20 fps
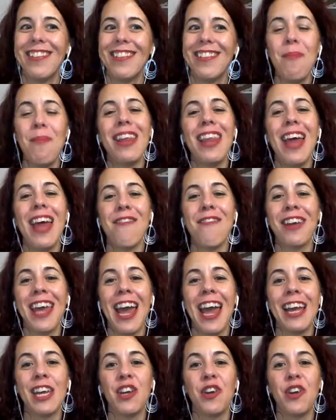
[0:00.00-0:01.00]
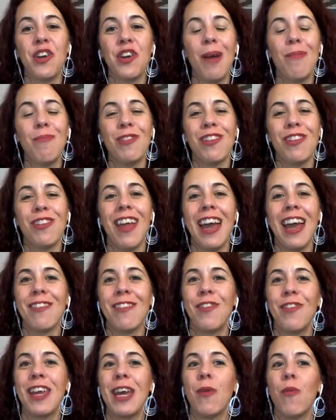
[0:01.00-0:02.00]
I'm not laughing at you. I'm just
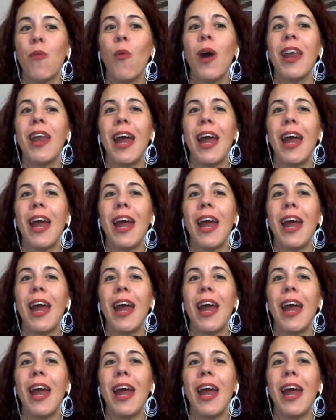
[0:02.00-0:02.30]
laughing at what